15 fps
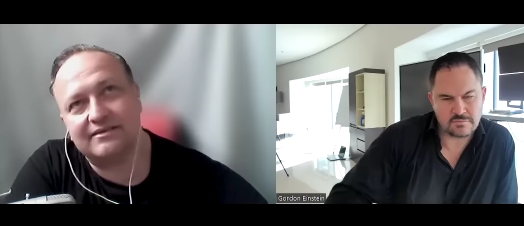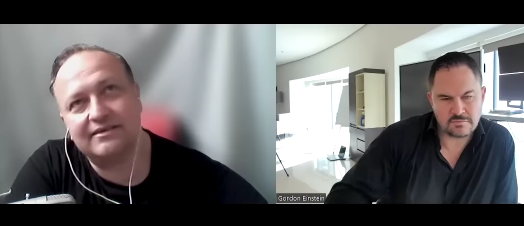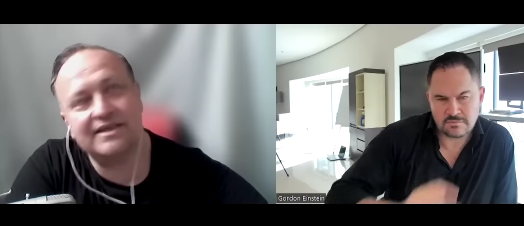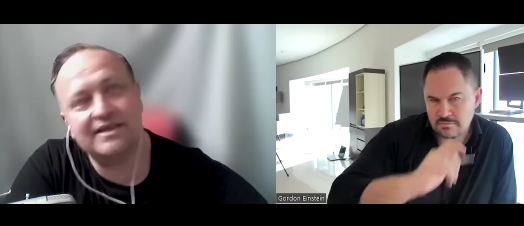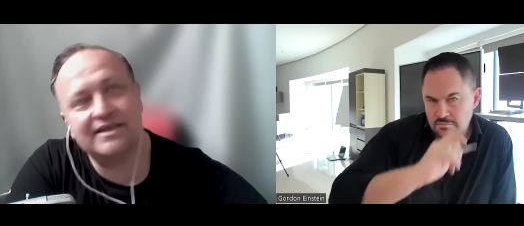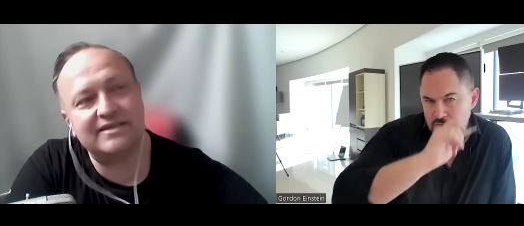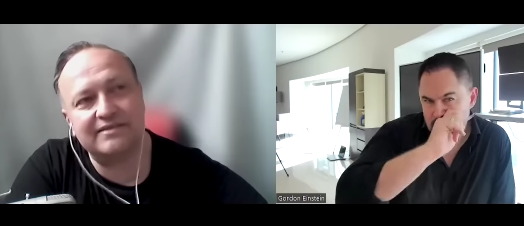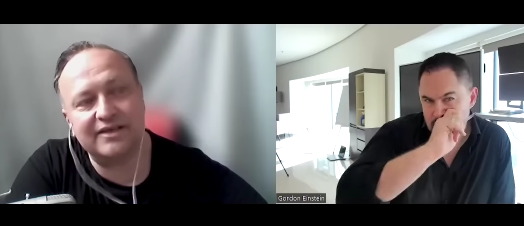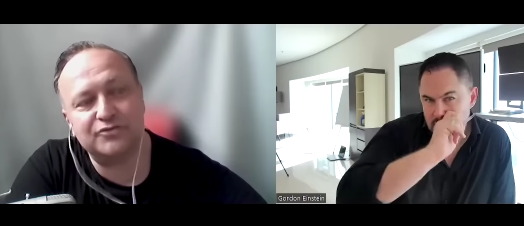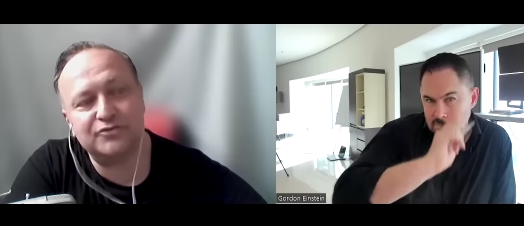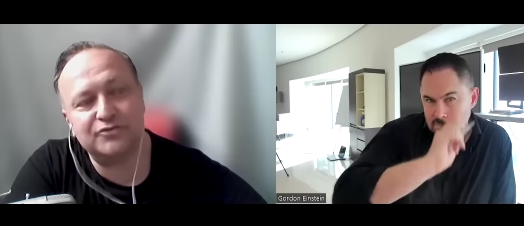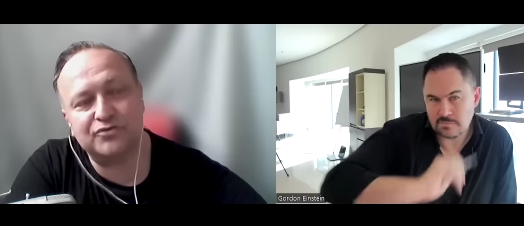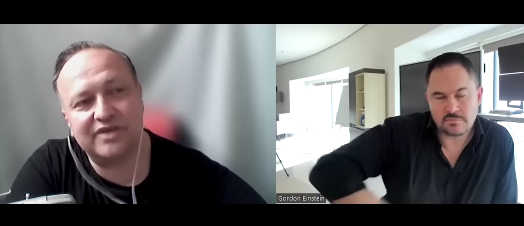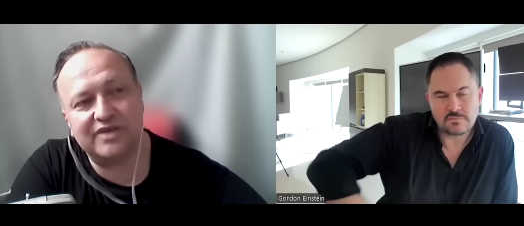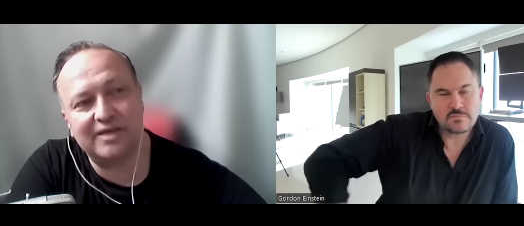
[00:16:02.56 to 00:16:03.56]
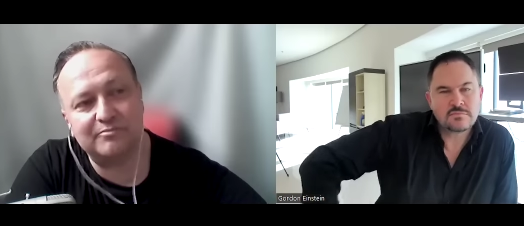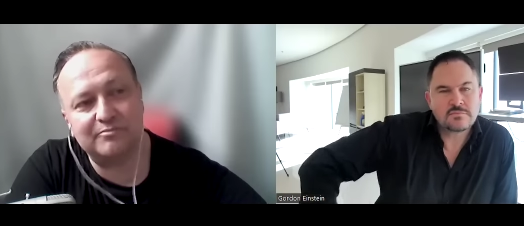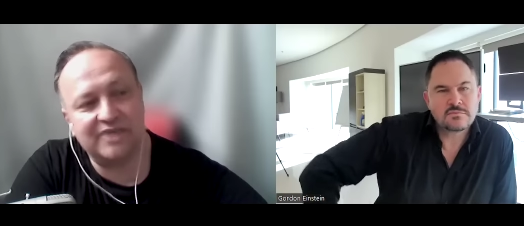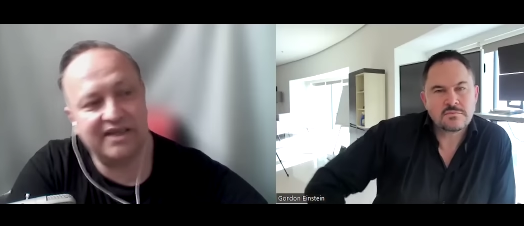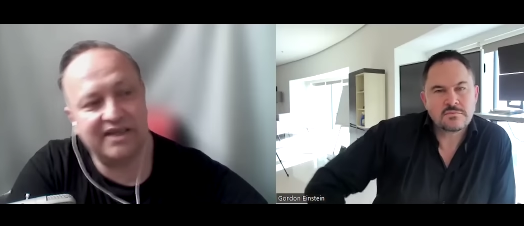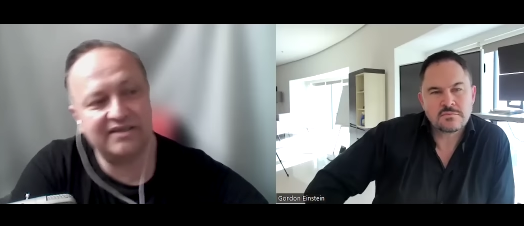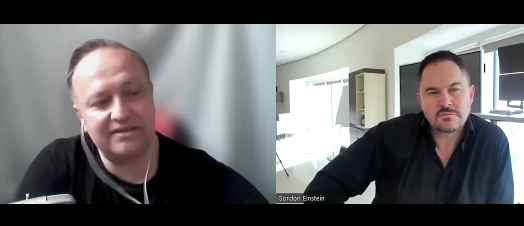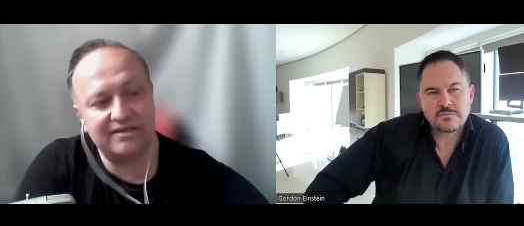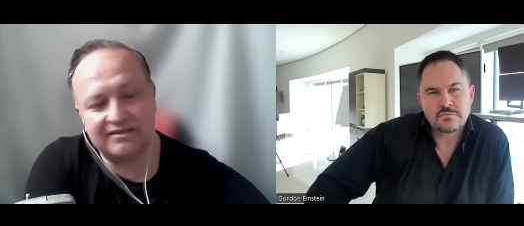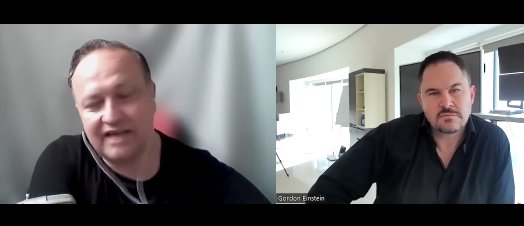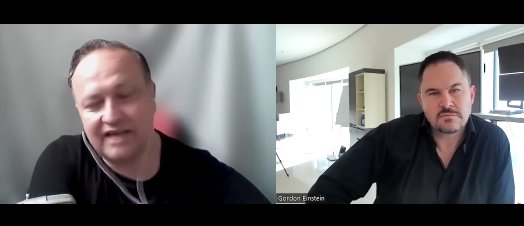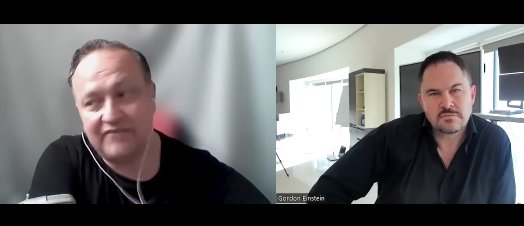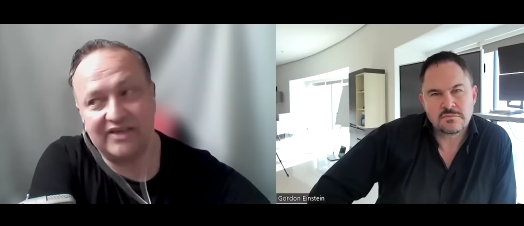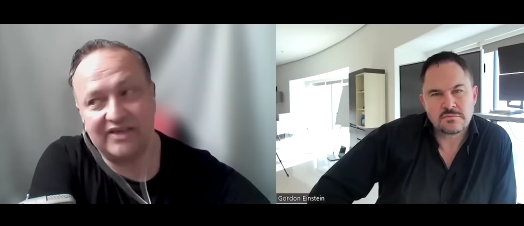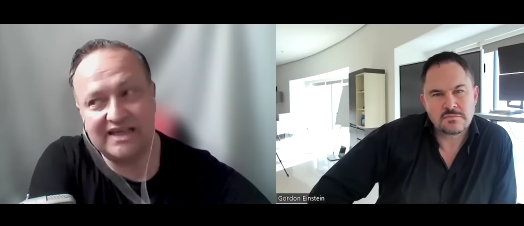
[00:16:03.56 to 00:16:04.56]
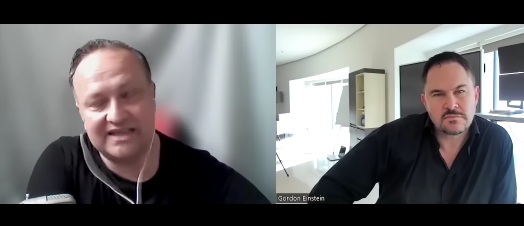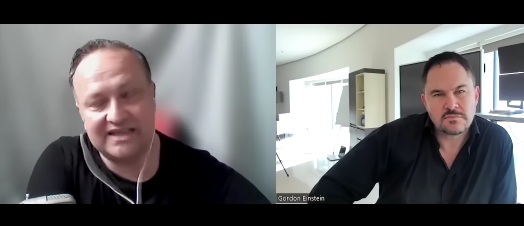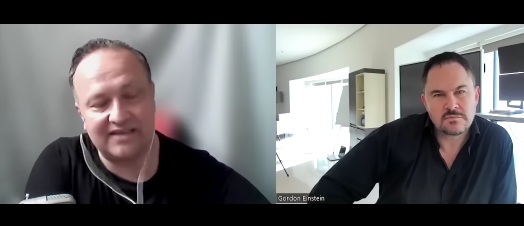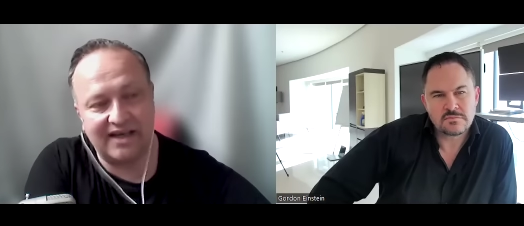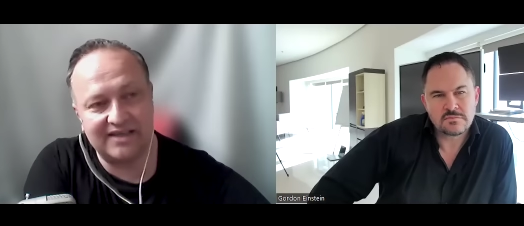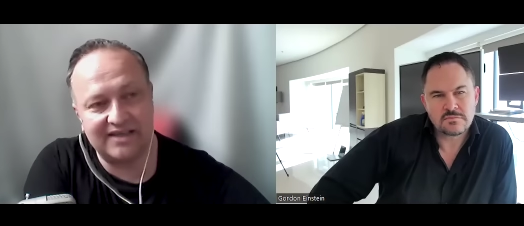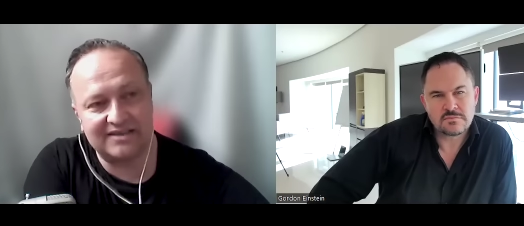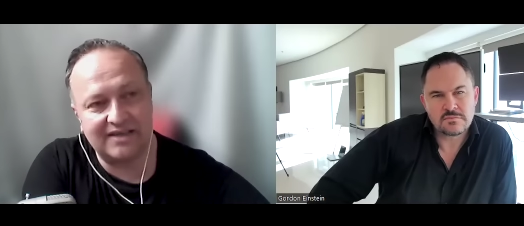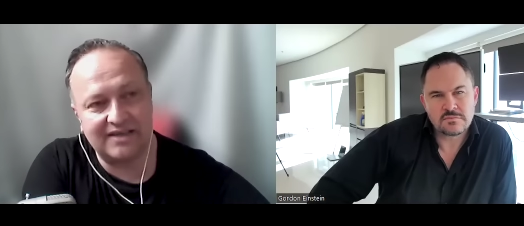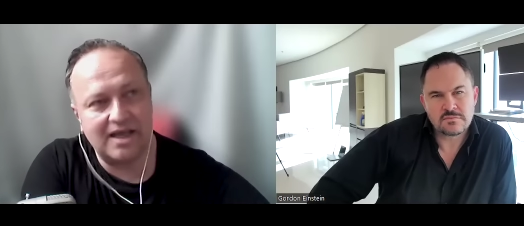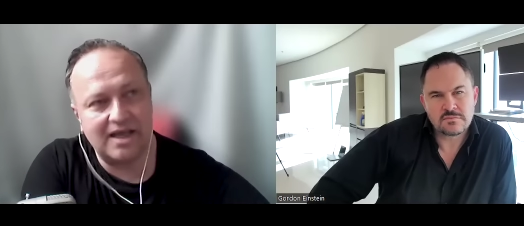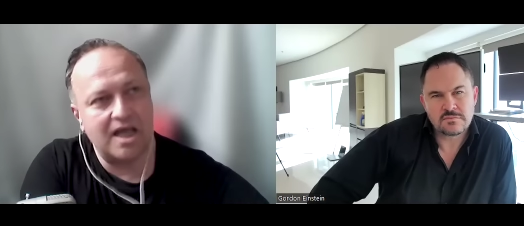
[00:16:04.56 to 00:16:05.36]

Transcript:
Speaker 1: listening to him. He didn't have any slides,